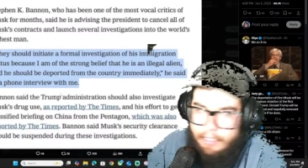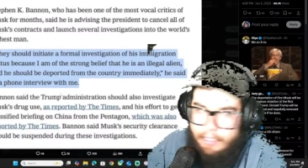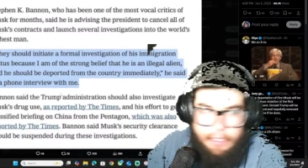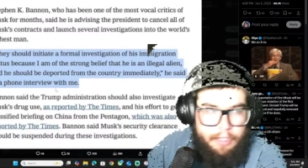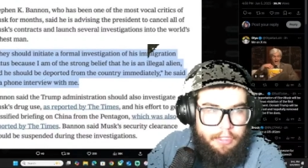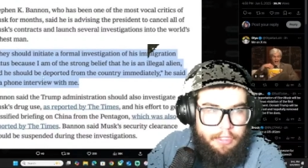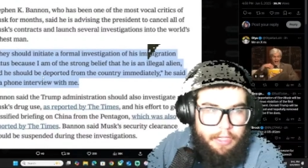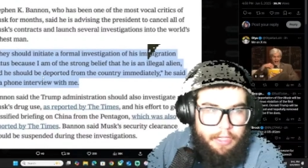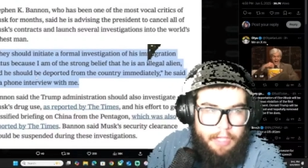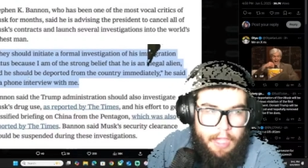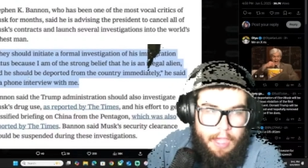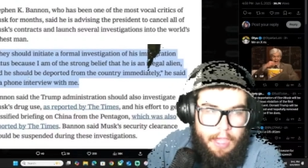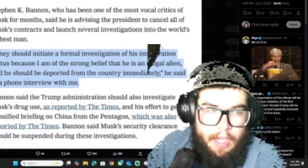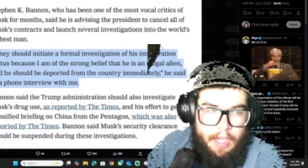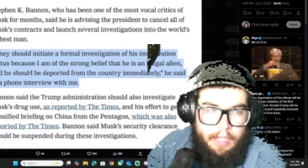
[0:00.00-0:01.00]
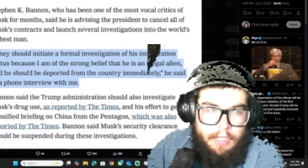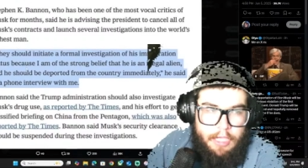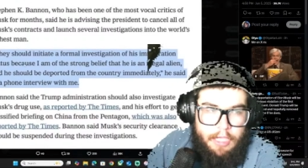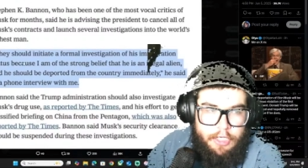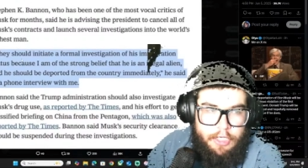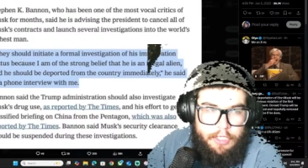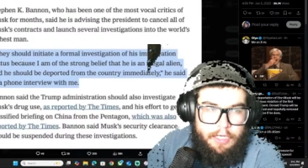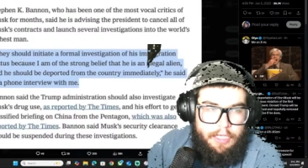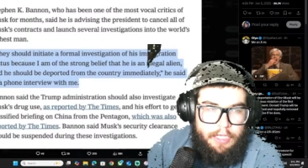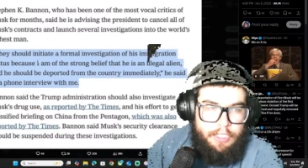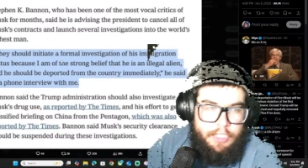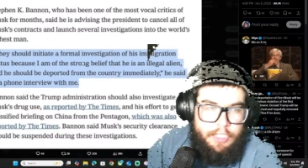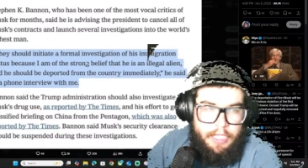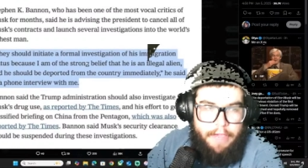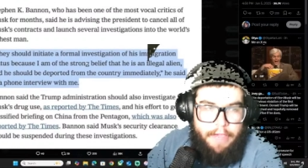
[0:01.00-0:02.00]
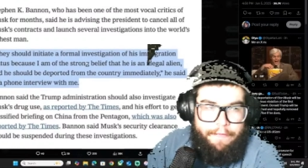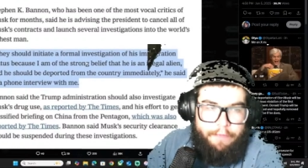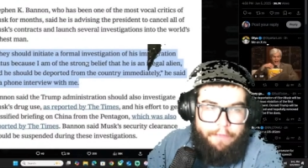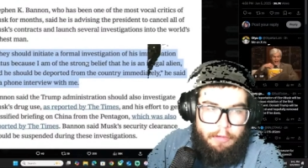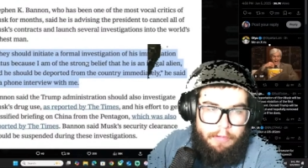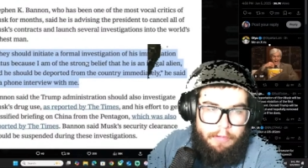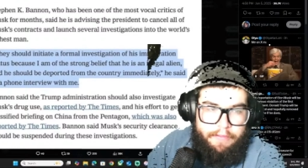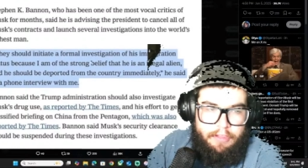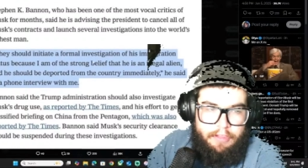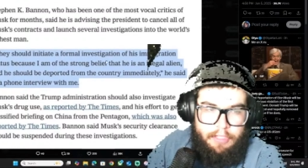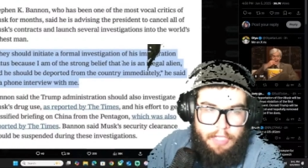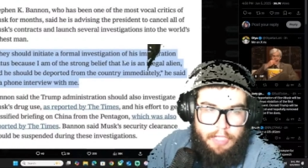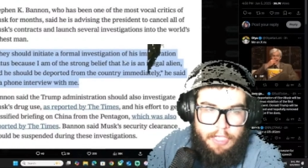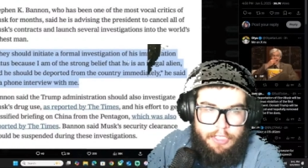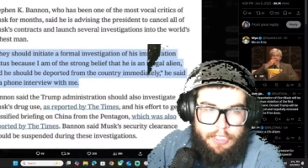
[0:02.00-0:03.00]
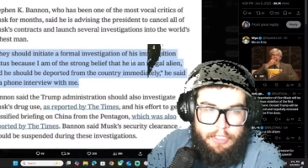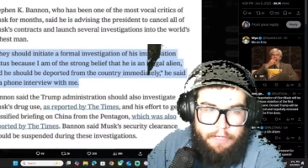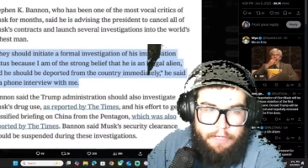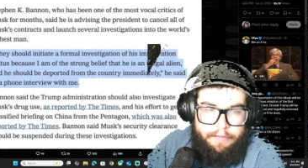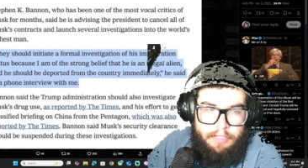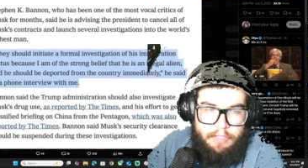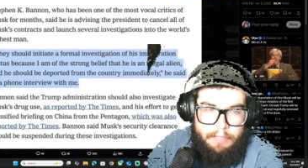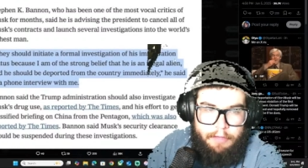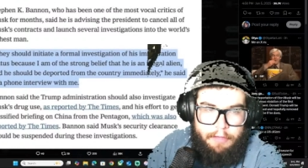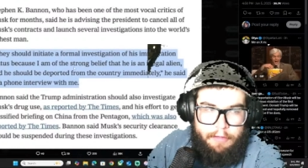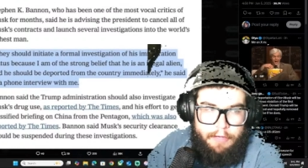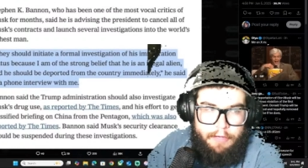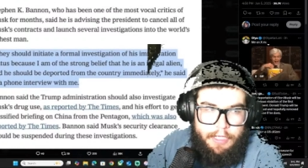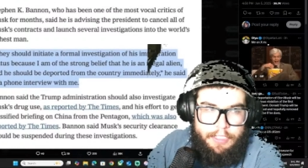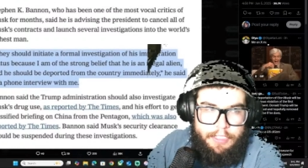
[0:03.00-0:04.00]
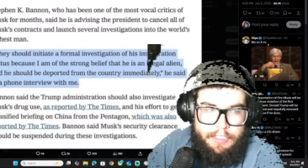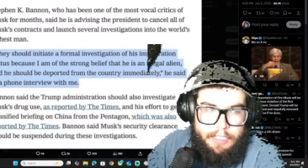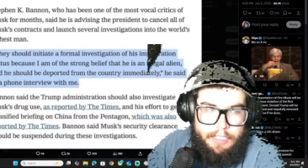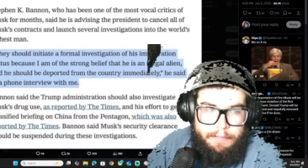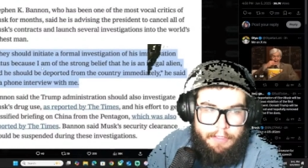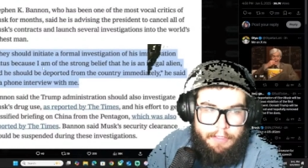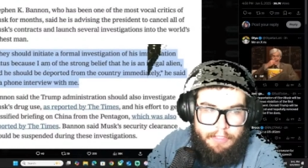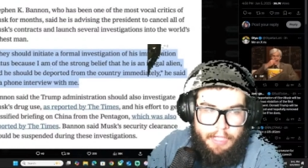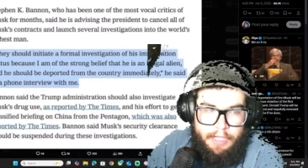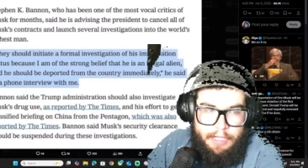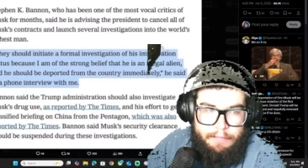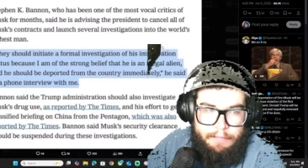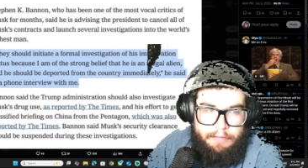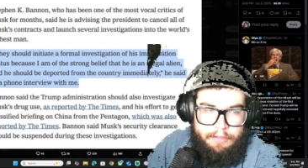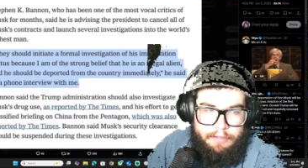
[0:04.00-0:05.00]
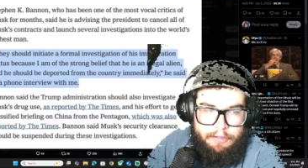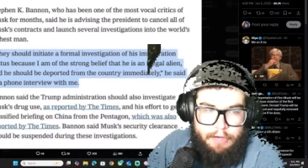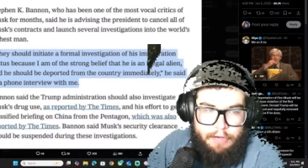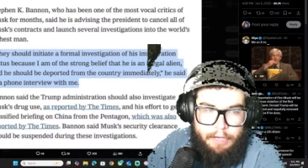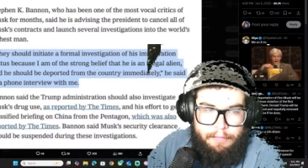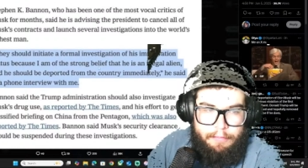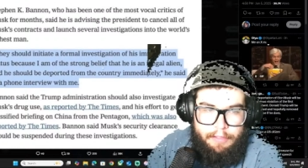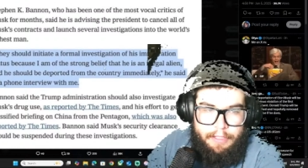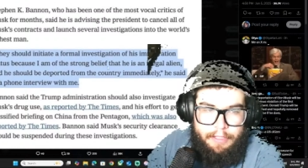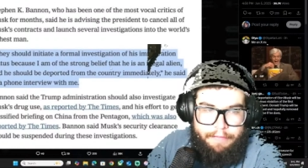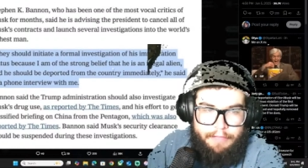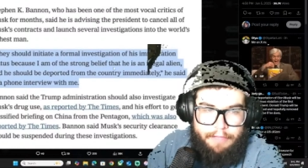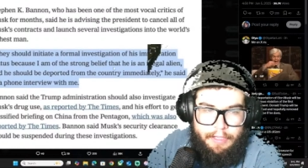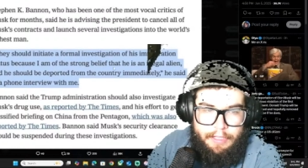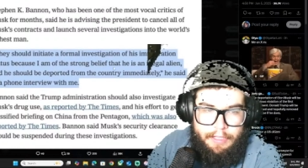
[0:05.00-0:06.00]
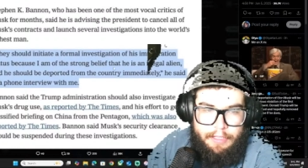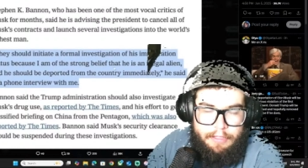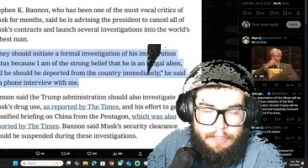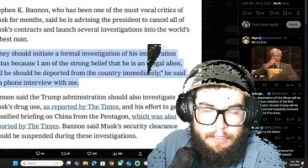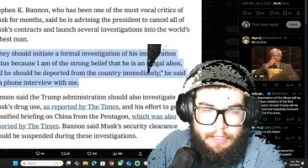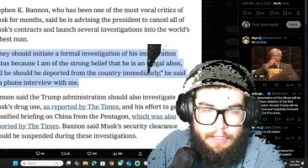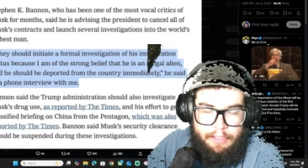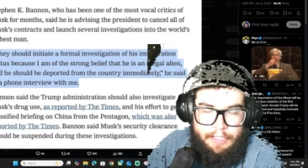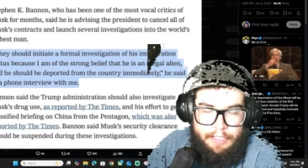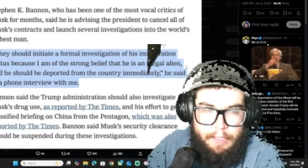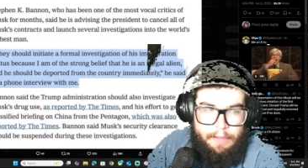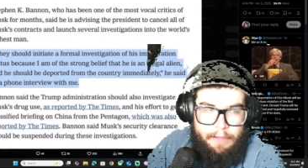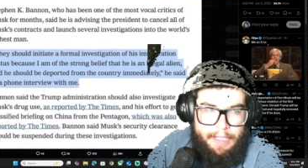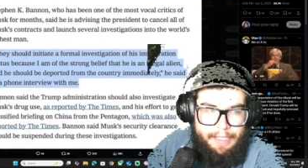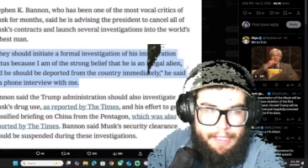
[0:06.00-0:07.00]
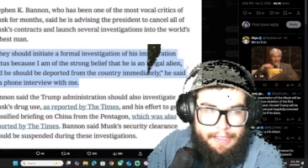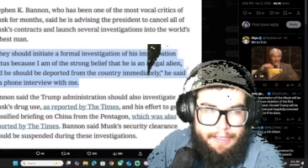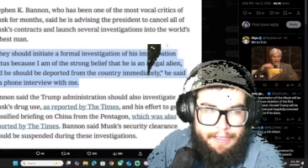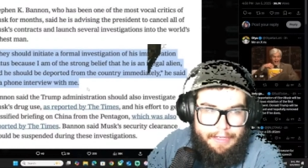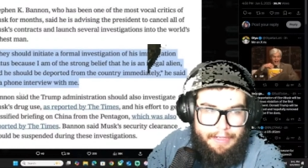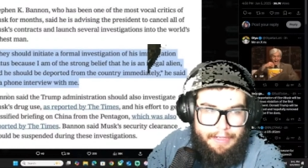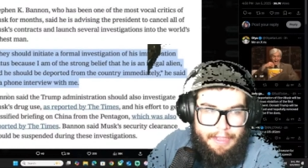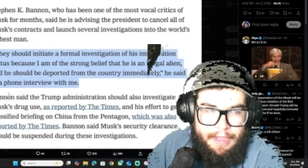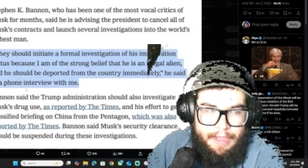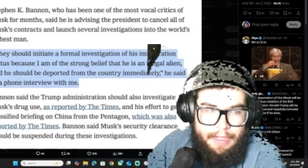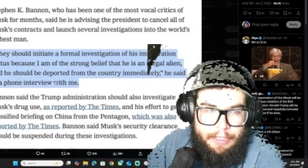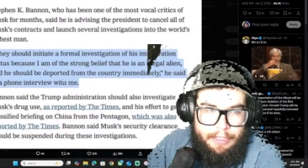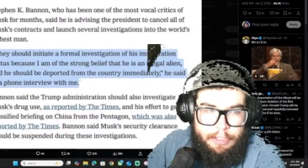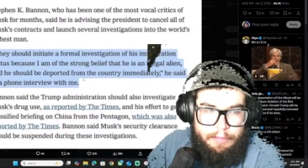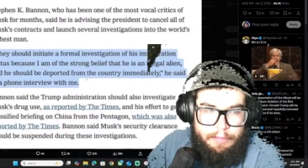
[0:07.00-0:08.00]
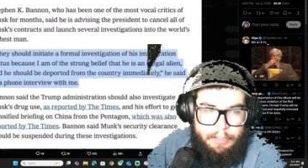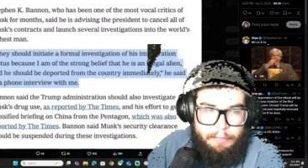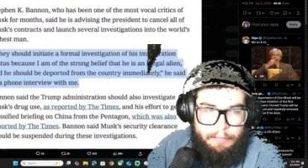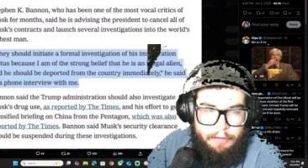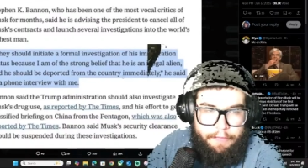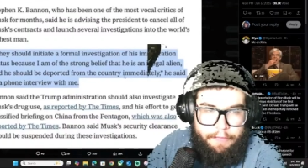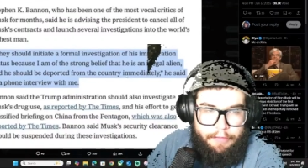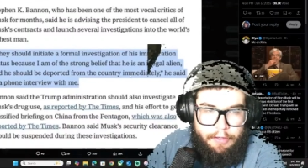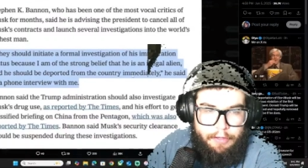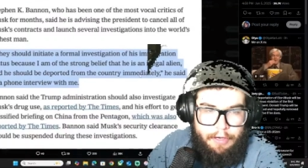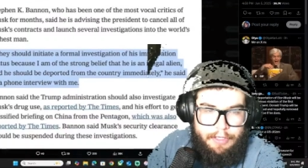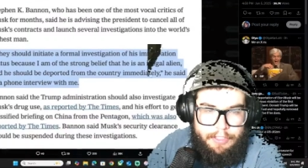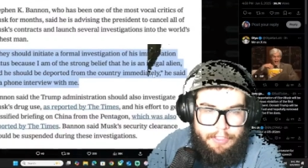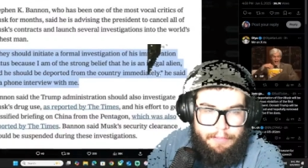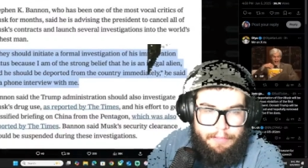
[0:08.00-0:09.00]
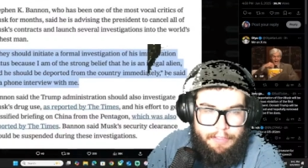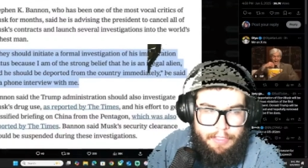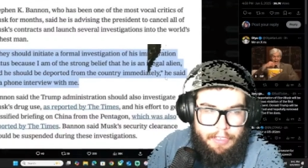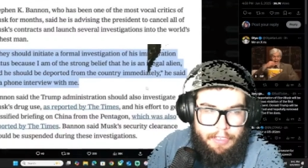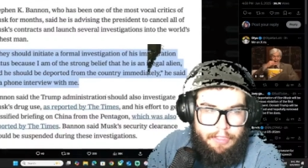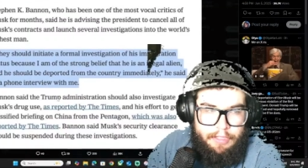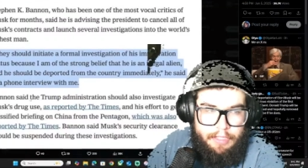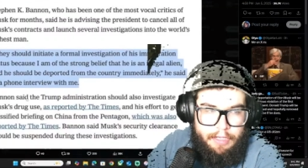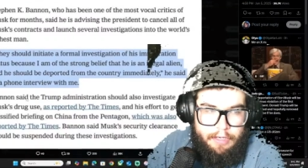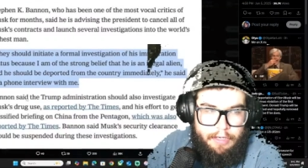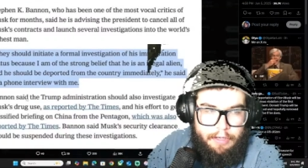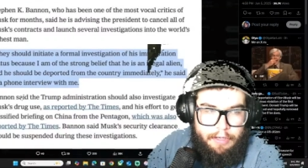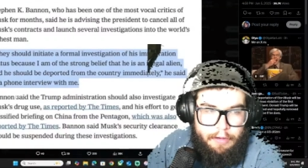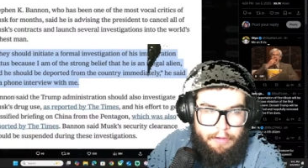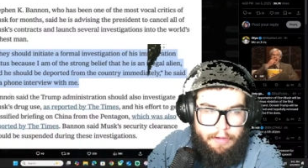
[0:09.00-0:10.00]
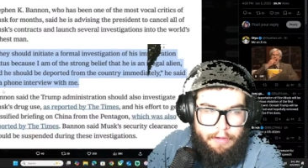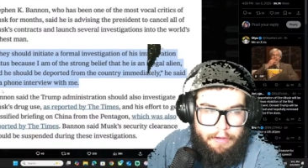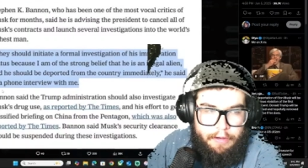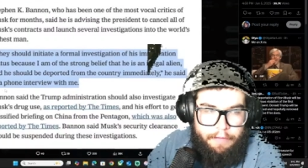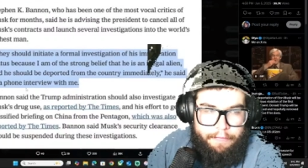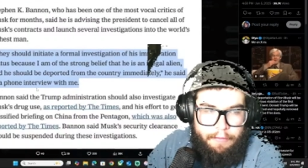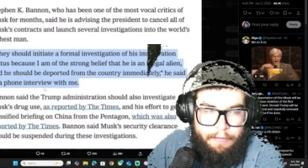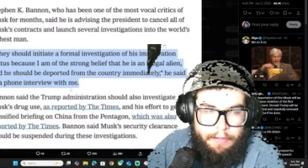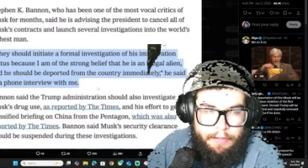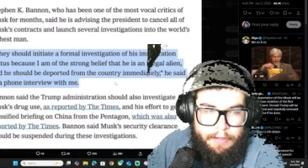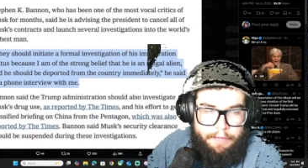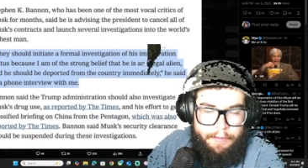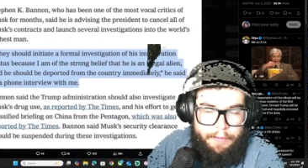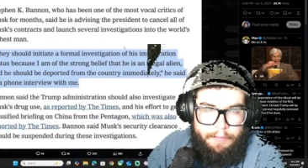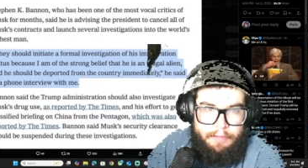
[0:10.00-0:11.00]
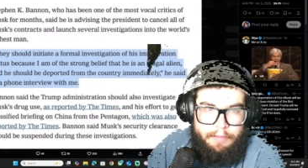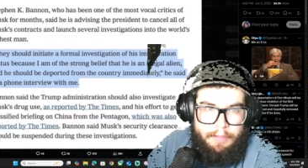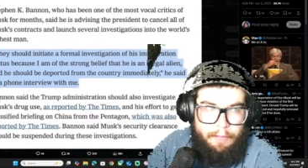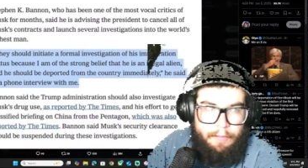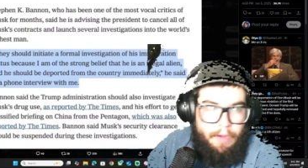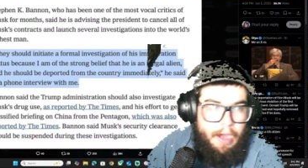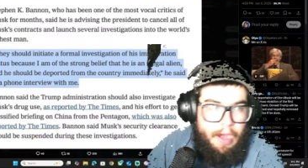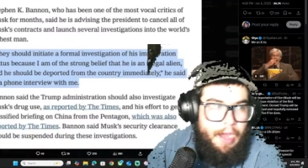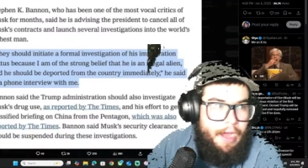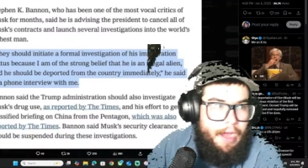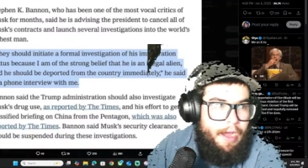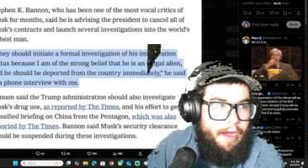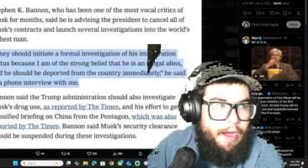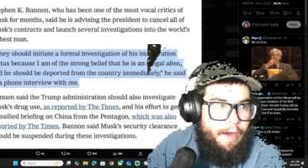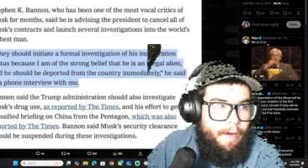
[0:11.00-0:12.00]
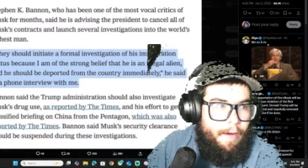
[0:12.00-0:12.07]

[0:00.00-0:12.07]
It's like, they should initiate a formal investigation of his immigration status, because I am a strong belief that he is an illegal alien and he should be deported from the country immediately. He said in a phone interview with me. Wow.